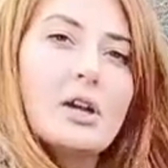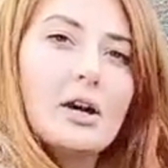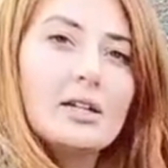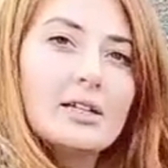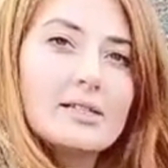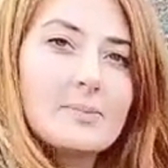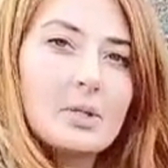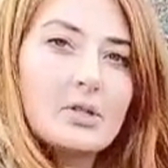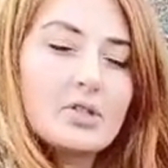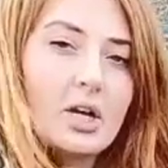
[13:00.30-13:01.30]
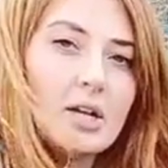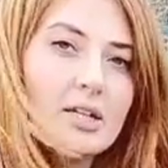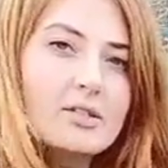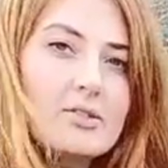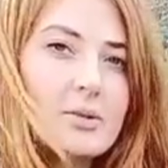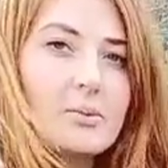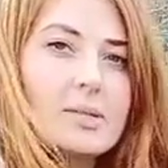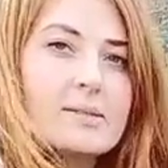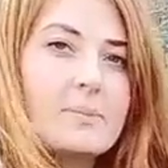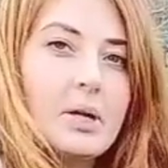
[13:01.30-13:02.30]
to your onions, because your onions you
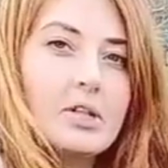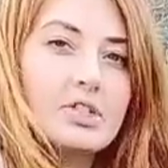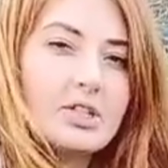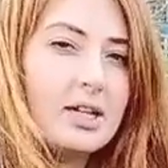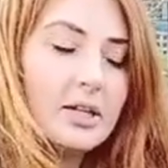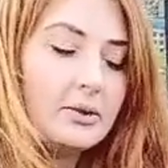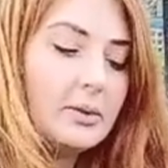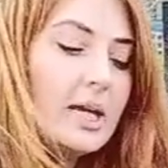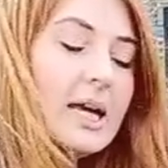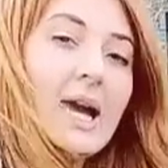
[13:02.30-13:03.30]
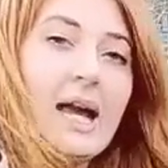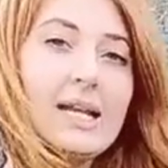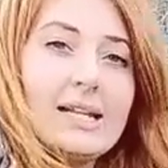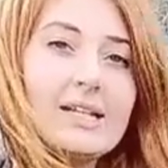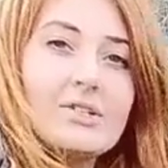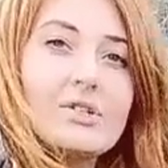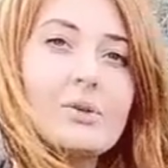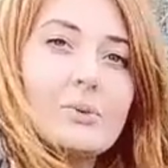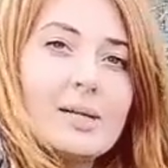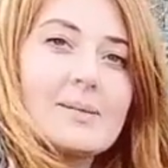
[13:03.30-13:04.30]
always plant shallow and leeks
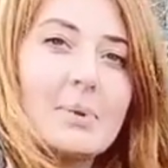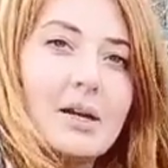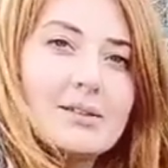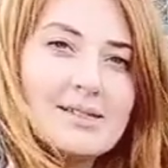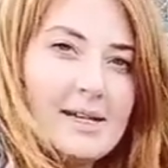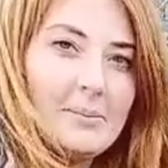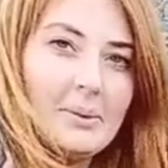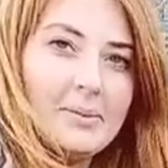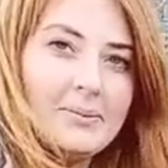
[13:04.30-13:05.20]
you always plant deep.